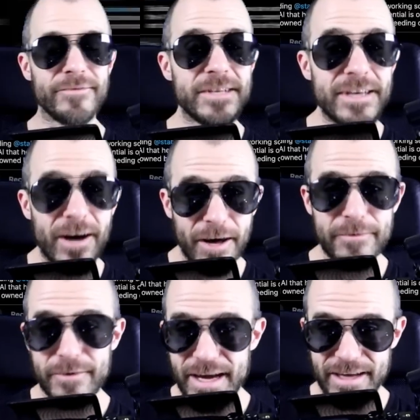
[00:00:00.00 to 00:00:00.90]
On the
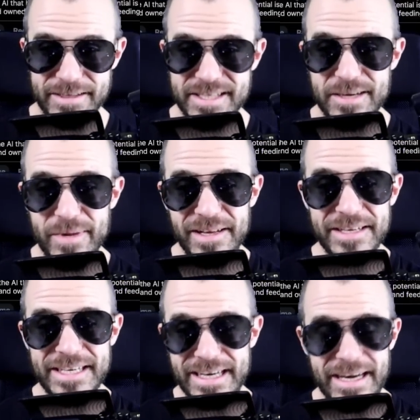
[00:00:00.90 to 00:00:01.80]
other hand,
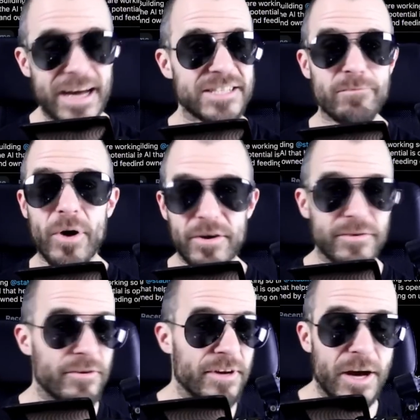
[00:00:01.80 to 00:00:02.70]
Stability AI is
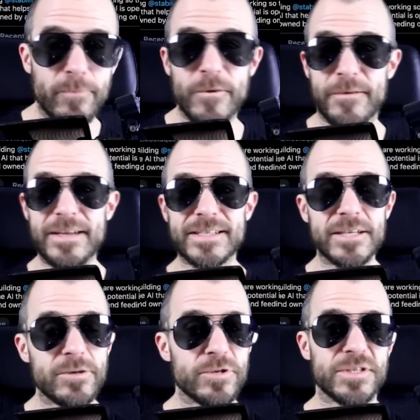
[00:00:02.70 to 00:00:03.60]
partnering up with
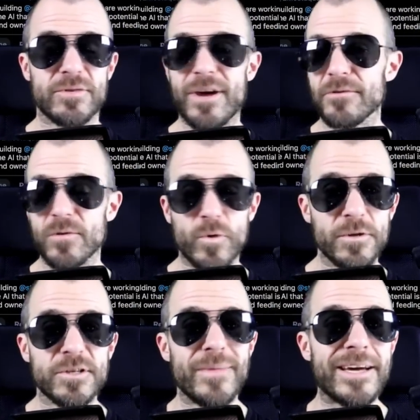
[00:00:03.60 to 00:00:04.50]
institutions around the
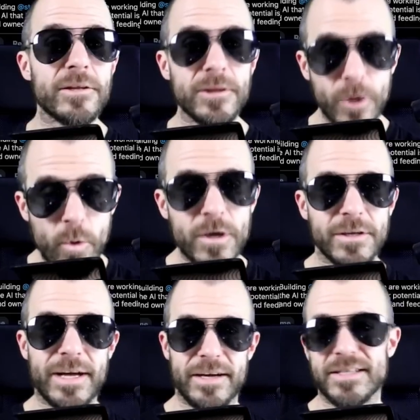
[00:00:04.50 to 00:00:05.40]
world to make
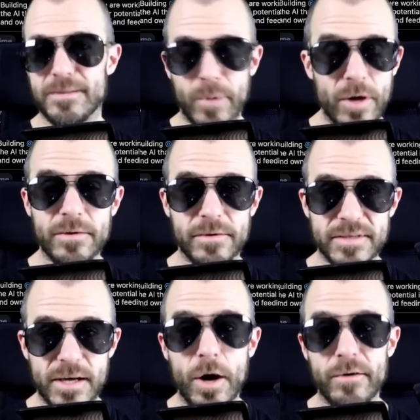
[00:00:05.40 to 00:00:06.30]
localized
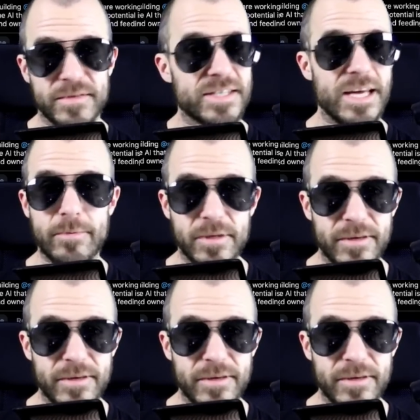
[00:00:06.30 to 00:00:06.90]
models of Stable